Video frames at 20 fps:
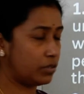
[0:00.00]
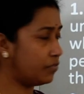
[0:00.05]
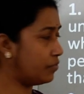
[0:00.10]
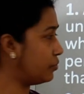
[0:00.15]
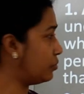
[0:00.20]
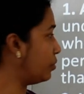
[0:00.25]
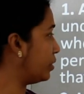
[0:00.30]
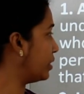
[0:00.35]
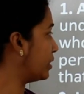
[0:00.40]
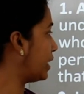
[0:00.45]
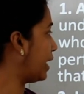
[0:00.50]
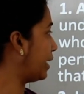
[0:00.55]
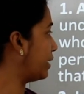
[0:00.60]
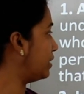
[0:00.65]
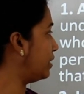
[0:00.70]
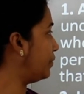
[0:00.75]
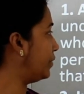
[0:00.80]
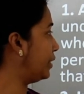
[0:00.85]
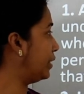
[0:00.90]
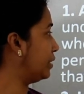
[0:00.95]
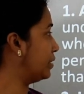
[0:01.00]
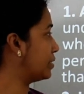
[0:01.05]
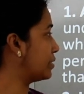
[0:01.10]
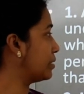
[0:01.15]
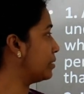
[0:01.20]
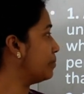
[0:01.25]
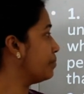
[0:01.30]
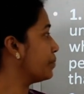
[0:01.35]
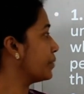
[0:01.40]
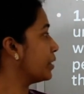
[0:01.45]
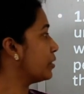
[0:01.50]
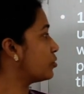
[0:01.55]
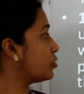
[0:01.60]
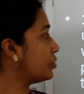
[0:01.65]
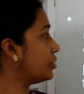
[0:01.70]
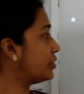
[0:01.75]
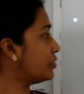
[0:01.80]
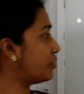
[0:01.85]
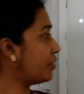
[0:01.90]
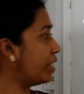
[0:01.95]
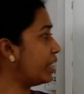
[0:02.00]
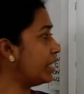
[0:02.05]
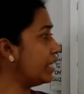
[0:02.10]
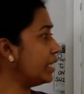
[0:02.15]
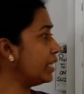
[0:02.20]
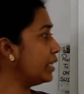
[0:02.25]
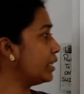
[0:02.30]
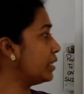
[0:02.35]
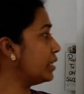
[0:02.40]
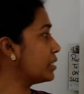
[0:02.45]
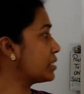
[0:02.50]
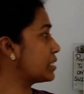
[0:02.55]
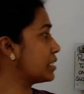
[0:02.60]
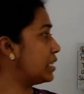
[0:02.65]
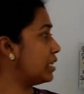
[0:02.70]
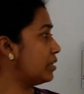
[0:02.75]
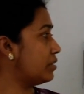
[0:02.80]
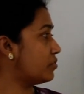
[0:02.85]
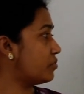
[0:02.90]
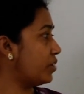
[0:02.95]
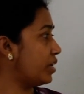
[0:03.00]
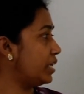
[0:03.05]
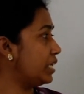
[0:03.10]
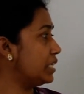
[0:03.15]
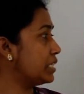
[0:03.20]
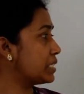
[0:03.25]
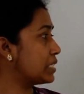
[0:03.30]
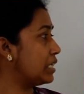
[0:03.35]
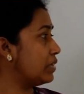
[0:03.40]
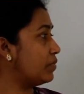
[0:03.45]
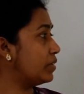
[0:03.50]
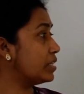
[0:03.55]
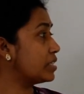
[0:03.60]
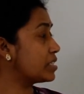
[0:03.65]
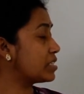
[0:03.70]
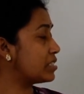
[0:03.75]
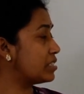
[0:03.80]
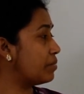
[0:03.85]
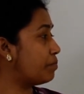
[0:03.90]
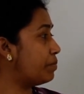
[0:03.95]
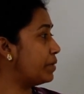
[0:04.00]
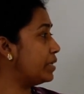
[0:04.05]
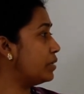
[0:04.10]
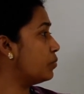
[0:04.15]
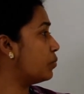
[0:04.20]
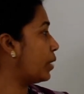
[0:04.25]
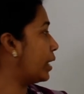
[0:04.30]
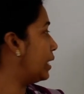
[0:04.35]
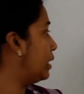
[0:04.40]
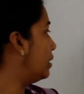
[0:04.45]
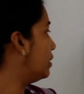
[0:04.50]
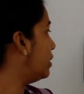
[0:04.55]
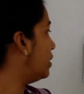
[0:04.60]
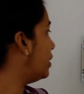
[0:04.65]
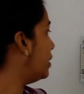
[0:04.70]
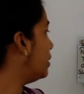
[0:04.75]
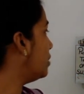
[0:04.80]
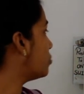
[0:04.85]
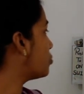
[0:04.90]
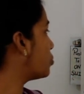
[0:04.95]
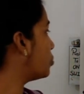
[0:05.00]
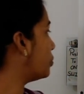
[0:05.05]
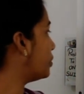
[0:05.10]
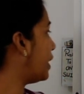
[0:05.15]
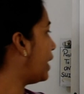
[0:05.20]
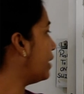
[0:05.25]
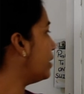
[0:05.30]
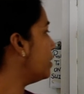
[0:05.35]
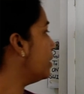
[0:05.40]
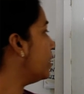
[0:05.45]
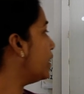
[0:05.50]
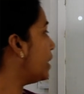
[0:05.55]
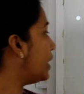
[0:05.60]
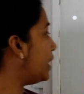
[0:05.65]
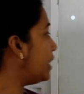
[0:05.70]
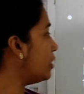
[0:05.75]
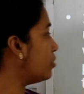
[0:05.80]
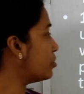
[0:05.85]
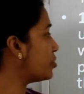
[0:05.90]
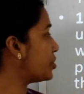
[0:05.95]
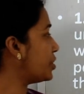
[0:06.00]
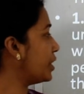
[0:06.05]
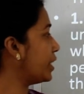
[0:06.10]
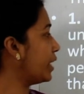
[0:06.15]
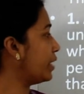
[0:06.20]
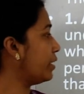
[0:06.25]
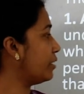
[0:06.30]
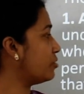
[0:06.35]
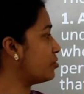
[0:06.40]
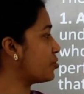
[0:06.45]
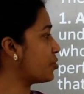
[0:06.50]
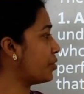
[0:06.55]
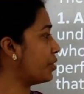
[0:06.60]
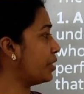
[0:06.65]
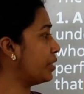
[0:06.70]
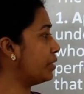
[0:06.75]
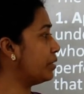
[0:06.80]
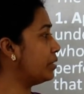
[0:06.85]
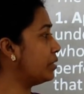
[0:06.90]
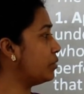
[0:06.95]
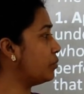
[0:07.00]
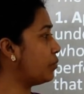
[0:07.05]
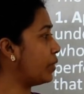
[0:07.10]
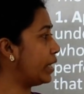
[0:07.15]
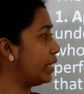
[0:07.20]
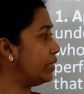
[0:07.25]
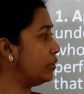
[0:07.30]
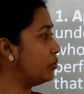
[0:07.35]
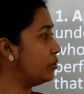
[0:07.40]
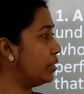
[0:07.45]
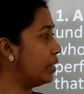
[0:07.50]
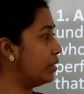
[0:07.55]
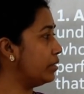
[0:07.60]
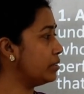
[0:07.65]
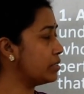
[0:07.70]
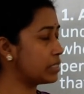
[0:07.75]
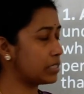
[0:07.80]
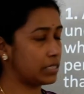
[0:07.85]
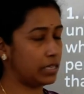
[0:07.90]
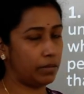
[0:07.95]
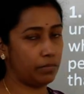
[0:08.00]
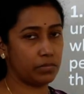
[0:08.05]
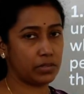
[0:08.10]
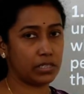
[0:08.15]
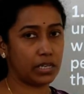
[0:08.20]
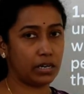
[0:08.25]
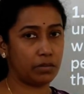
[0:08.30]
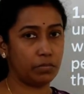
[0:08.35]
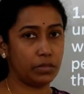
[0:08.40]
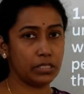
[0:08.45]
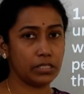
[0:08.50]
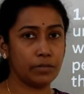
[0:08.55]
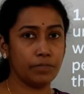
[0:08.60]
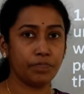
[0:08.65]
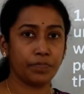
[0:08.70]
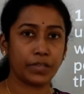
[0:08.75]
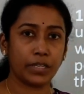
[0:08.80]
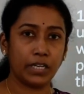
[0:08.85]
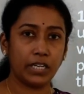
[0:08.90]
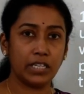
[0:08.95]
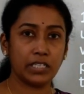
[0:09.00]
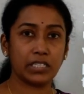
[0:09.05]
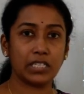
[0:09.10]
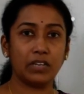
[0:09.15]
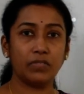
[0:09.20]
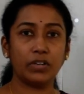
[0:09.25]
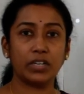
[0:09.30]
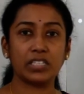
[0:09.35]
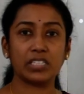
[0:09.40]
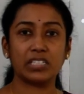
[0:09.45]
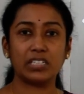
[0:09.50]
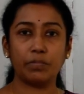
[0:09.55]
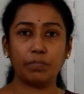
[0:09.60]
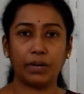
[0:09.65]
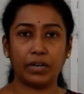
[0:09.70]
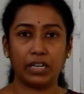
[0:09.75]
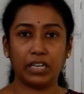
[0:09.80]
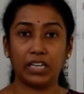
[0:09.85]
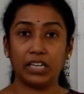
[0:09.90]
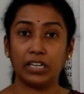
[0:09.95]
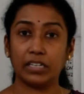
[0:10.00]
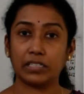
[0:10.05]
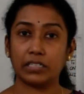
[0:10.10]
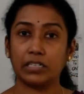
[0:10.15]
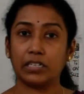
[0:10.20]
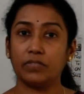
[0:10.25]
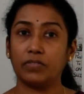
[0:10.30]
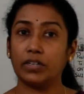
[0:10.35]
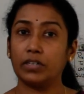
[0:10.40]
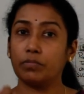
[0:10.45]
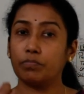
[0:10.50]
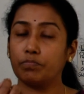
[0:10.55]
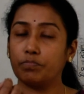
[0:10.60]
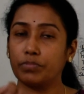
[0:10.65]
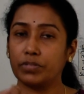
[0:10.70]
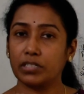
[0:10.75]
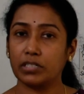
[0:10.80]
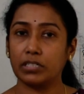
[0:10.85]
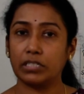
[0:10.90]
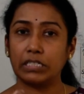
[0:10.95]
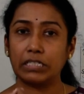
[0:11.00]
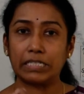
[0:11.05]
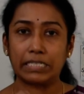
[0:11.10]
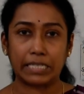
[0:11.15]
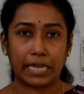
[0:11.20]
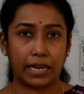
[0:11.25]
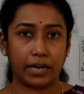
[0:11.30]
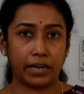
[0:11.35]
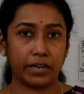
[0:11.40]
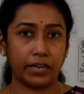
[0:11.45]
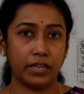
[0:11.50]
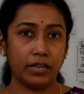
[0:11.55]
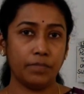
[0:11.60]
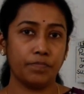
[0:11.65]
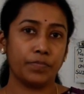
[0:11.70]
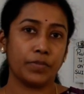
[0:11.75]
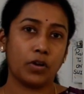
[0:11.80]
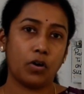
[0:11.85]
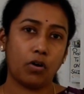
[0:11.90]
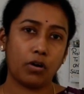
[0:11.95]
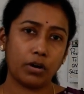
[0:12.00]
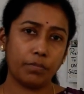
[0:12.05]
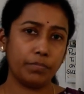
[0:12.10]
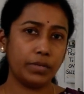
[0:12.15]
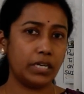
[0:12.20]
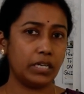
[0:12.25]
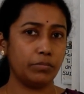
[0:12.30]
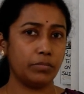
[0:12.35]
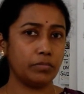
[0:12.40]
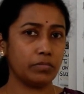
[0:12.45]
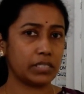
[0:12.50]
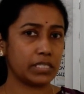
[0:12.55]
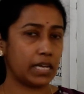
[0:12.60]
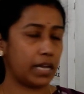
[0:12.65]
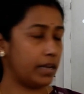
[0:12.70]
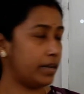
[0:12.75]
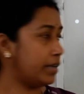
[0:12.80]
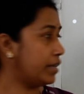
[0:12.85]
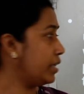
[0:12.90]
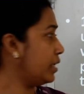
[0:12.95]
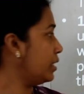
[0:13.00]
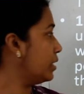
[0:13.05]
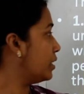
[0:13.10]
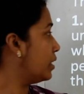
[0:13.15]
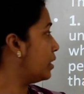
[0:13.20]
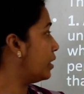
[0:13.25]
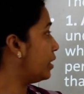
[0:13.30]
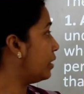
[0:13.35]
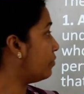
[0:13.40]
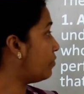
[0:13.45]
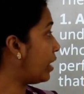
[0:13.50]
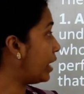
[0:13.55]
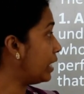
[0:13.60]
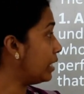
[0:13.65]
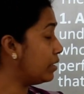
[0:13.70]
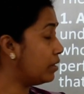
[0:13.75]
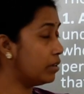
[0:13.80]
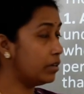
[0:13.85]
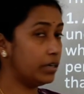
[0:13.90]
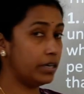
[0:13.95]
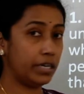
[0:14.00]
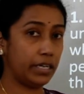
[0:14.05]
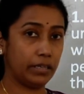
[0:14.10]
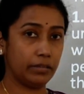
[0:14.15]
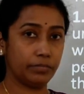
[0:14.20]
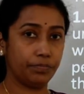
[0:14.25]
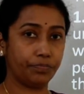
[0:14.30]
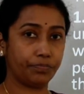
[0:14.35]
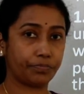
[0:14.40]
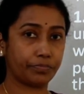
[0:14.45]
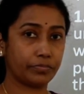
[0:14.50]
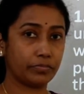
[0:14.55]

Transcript: of doing the activities. So the trainee is given stipend while learning, so that he or she can enjoy earn while you learn schemes. That means he is given a stipend, he has given a certain salary or a minimum salary while learning,